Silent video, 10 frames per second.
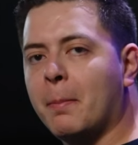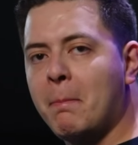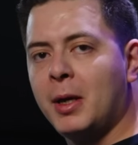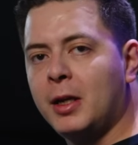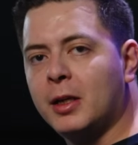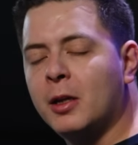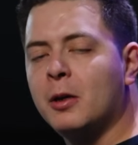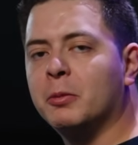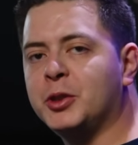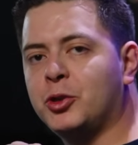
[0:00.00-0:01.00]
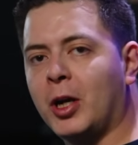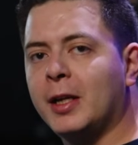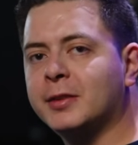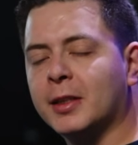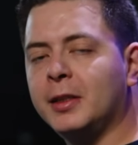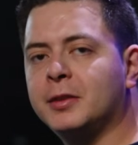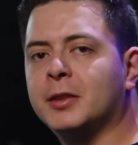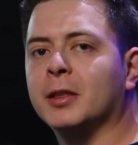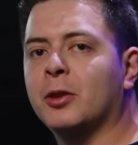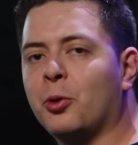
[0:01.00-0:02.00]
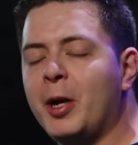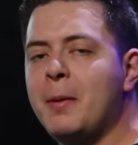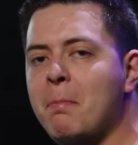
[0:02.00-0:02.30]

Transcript: a minute, which translates to 3